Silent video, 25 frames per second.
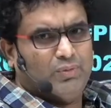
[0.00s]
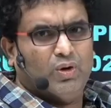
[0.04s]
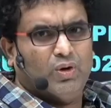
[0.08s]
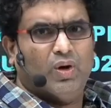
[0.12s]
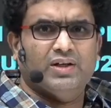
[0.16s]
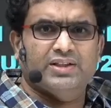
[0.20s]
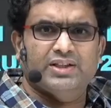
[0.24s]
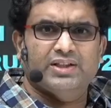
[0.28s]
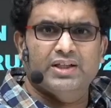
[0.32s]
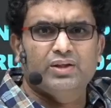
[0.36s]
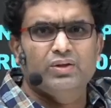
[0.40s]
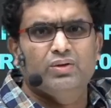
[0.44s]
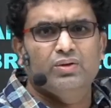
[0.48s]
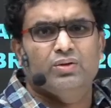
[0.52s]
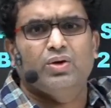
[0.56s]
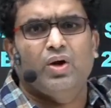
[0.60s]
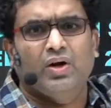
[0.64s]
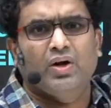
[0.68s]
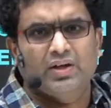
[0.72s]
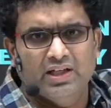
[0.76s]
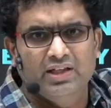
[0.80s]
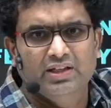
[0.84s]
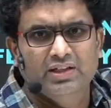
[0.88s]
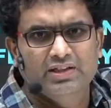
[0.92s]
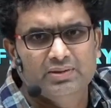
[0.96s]
saying you're not
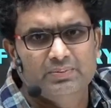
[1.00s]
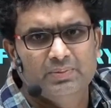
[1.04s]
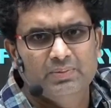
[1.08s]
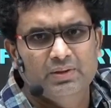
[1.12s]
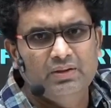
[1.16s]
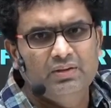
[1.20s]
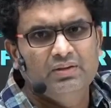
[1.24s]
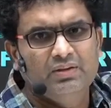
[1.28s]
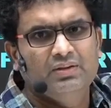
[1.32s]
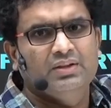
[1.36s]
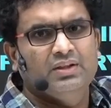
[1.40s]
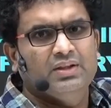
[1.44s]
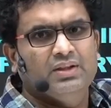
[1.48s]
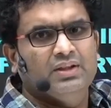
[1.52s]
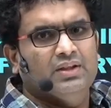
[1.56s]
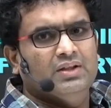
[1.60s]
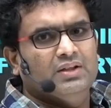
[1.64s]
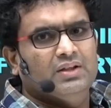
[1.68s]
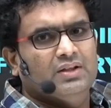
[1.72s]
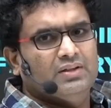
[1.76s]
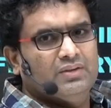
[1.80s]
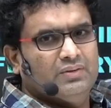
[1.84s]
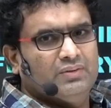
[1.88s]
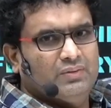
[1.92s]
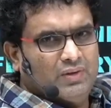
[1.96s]
eligible,
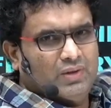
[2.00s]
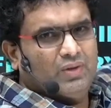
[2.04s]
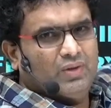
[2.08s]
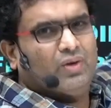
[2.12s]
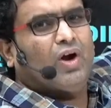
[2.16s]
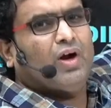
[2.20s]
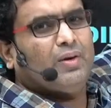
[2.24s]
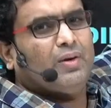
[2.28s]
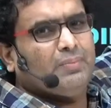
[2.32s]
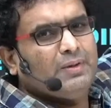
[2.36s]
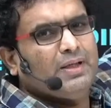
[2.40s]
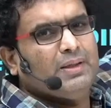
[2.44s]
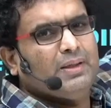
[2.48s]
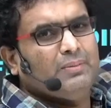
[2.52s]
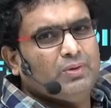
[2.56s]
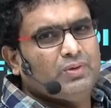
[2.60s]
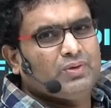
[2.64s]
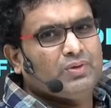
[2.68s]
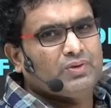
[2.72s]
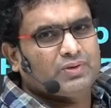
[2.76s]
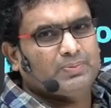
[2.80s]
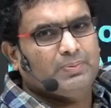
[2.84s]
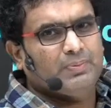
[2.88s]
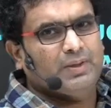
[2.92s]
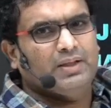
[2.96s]
you will not be able to
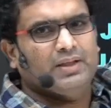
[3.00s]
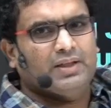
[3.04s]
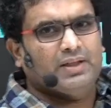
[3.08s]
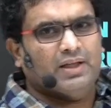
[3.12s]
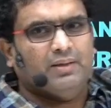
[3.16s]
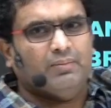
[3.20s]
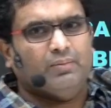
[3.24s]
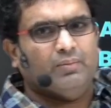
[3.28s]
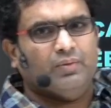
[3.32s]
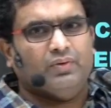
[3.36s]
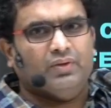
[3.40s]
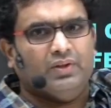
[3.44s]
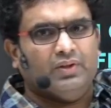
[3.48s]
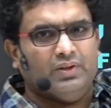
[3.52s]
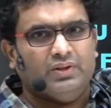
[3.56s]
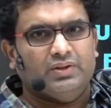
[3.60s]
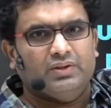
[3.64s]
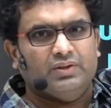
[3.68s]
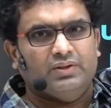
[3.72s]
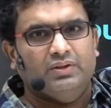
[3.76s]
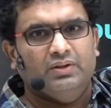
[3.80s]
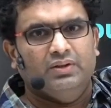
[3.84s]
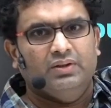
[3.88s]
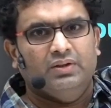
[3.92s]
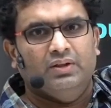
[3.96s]
spend time on
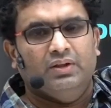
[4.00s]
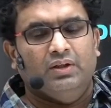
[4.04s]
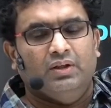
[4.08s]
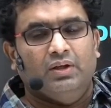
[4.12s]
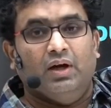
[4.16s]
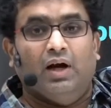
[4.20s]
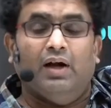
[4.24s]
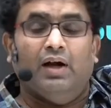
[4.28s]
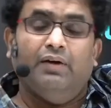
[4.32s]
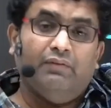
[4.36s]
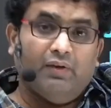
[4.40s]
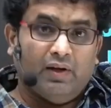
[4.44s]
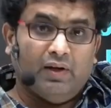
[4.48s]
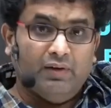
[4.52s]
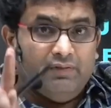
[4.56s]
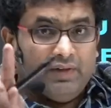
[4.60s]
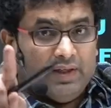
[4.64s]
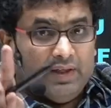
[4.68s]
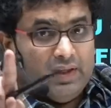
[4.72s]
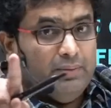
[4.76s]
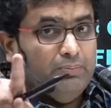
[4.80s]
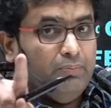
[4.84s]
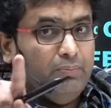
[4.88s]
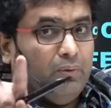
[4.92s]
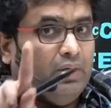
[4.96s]
this. And one very
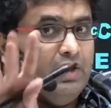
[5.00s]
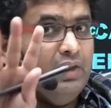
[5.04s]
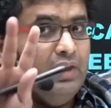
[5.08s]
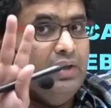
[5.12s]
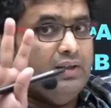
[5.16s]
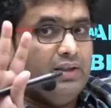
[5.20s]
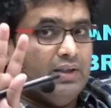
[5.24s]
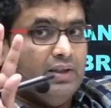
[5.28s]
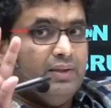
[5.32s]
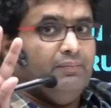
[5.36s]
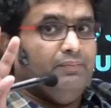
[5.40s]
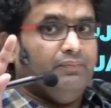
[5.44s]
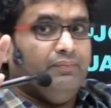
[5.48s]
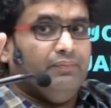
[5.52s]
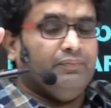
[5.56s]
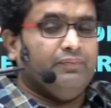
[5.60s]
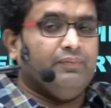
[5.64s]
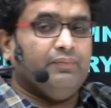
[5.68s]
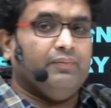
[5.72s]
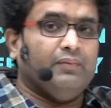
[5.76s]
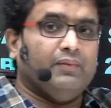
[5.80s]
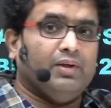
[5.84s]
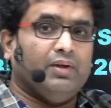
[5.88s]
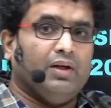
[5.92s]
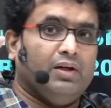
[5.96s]
important thing,
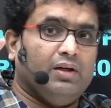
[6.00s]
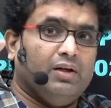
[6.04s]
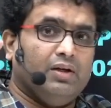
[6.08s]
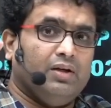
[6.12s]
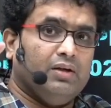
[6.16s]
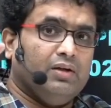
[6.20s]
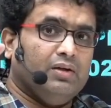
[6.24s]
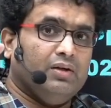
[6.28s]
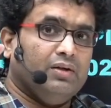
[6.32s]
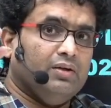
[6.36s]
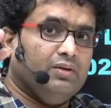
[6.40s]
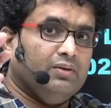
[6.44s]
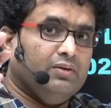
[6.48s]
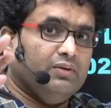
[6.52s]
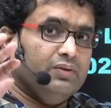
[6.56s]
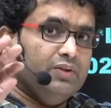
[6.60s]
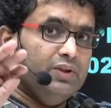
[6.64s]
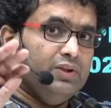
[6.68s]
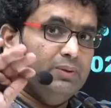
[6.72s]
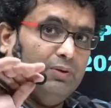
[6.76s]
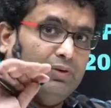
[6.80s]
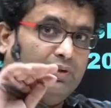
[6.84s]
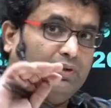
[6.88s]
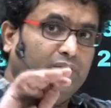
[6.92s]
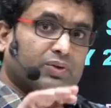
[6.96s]

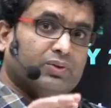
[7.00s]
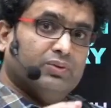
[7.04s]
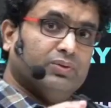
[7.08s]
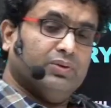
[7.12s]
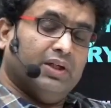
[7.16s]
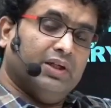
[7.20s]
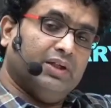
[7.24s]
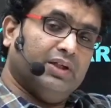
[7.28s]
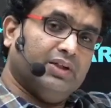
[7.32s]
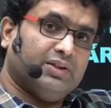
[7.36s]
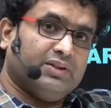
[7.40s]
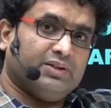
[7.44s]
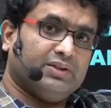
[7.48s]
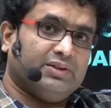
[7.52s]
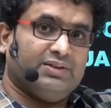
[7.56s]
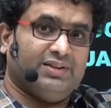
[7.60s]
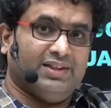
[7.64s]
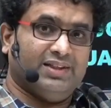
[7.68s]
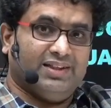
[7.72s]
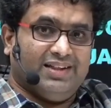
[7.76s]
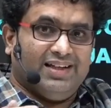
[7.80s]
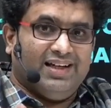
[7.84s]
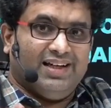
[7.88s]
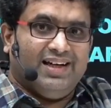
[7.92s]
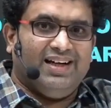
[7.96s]
some of the students
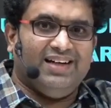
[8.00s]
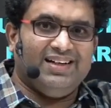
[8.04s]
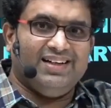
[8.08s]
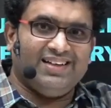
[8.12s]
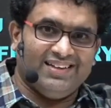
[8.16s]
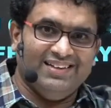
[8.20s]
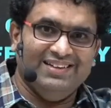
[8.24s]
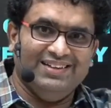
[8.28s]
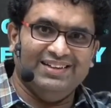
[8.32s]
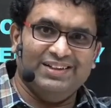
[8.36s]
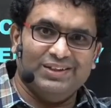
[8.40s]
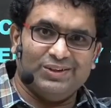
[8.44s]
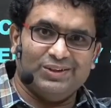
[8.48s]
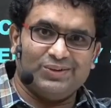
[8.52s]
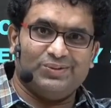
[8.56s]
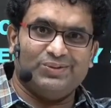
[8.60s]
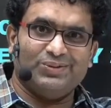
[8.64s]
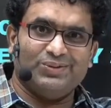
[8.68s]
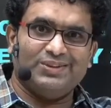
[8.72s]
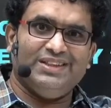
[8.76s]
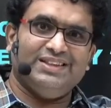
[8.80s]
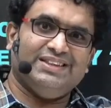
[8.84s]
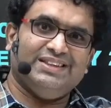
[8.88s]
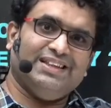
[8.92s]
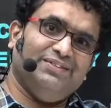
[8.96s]
in our
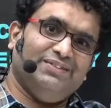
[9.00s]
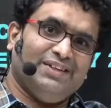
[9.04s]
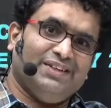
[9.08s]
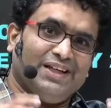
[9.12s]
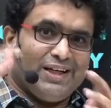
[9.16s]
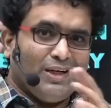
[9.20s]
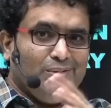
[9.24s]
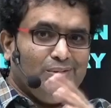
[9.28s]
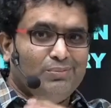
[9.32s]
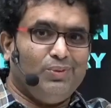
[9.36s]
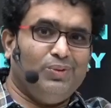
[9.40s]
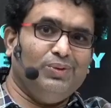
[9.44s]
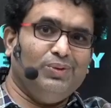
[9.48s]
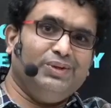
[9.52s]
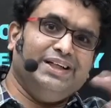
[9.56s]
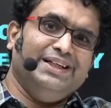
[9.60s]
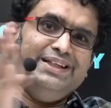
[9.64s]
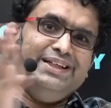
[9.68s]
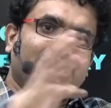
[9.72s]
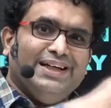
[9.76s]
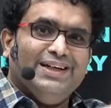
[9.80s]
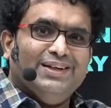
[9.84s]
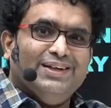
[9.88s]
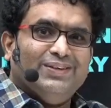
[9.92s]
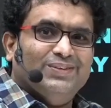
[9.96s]
courses have taken both
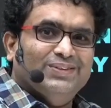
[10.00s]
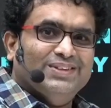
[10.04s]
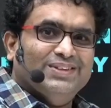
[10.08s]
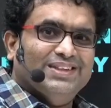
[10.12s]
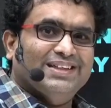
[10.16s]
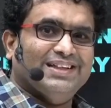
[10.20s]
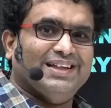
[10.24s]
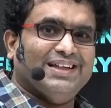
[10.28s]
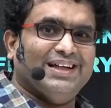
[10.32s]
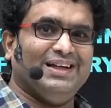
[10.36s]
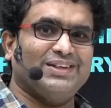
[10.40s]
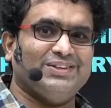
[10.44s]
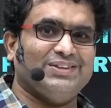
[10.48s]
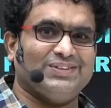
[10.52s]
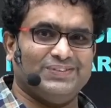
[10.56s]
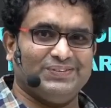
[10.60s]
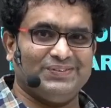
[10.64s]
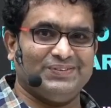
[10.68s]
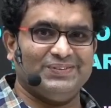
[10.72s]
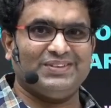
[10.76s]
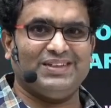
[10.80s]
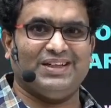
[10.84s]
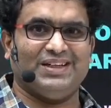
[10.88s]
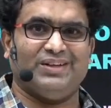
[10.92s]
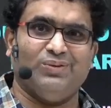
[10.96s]
detailed course and crash
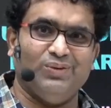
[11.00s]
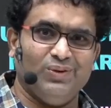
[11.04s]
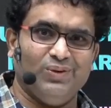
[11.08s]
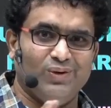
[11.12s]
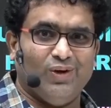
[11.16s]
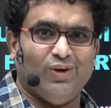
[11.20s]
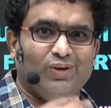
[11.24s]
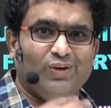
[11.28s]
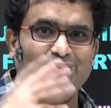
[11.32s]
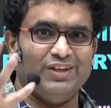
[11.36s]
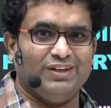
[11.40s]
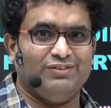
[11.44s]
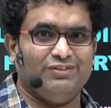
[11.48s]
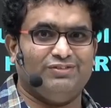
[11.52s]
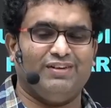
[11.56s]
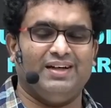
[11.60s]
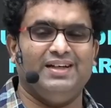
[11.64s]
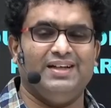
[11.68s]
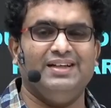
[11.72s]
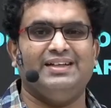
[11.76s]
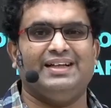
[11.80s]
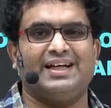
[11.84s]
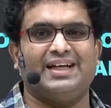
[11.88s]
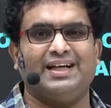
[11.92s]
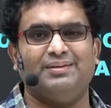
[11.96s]
course. I don't know how they
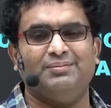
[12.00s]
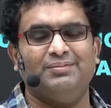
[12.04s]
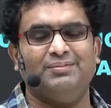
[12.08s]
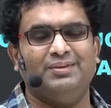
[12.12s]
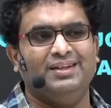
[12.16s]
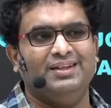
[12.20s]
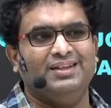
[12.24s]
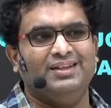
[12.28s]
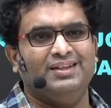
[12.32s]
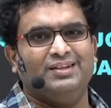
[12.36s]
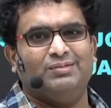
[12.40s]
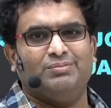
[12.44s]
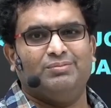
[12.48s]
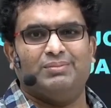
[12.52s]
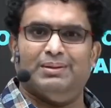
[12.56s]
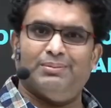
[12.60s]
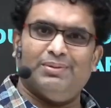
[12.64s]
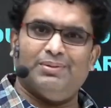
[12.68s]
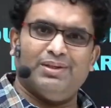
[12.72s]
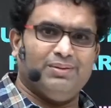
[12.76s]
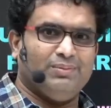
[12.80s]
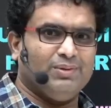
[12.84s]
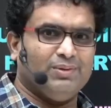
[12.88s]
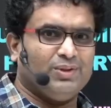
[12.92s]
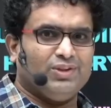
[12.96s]
find time,
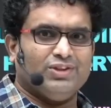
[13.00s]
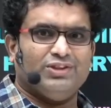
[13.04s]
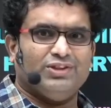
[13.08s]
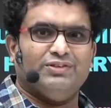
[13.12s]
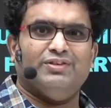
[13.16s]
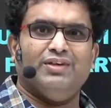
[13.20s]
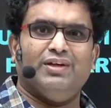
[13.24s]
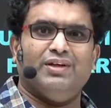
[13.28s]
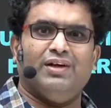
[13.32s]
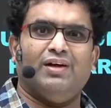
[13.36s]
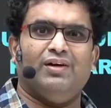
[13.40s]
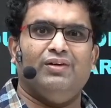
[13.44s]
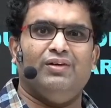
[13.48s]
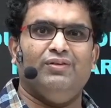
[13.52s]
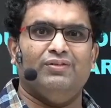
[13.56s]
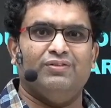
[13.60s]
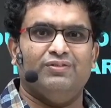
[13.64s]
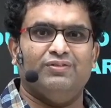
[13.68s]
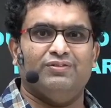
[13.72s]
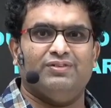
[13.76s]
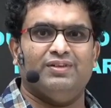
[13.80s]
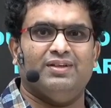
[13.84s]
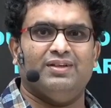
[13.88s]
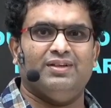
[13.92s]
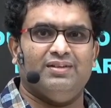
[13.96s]
maybe because of the love
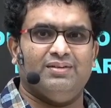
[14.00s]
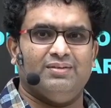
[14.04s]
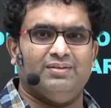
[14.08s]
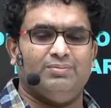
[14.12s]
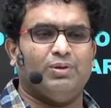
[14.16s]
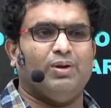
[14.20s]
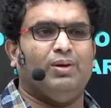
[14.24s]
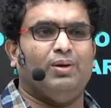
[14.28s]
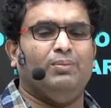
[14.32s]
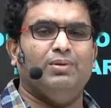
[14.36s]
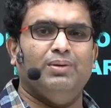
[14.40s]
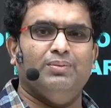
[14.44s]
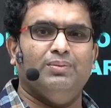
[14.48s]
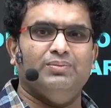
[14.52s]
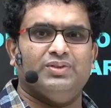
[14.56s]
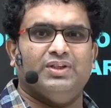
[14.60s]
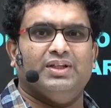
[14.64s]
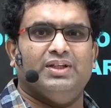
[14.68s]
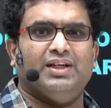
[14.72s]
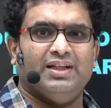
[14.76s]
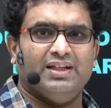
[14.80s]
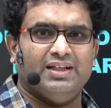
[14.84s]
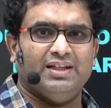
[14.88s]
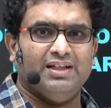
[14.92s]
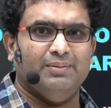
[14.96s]
for the problems that
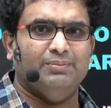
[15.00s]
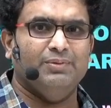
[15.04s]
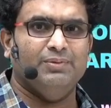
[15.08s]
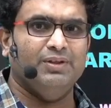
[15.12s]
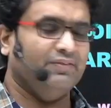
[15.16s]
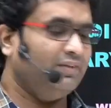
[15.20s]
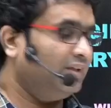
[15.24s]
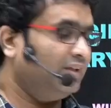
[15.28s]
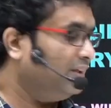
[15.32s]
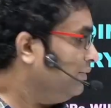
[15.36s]
I keep giving.